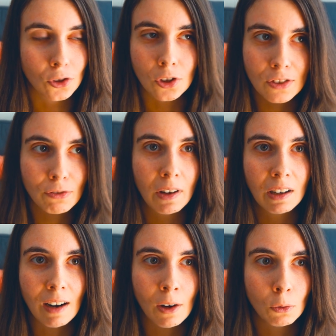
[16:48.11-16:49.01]
just
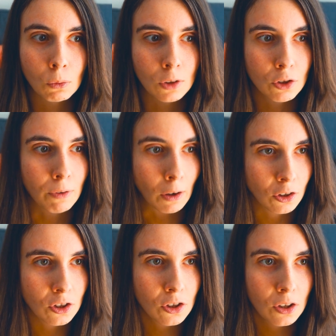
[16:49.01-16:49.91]
figure out which
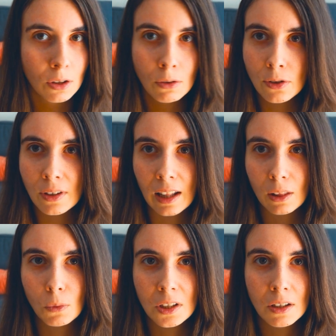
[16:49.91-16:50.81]
function to use to get
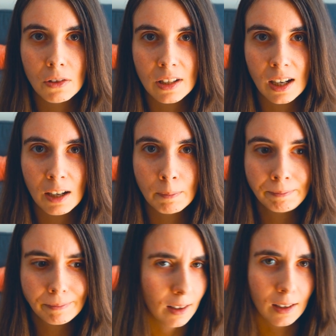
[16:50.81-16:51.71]
the Windows time.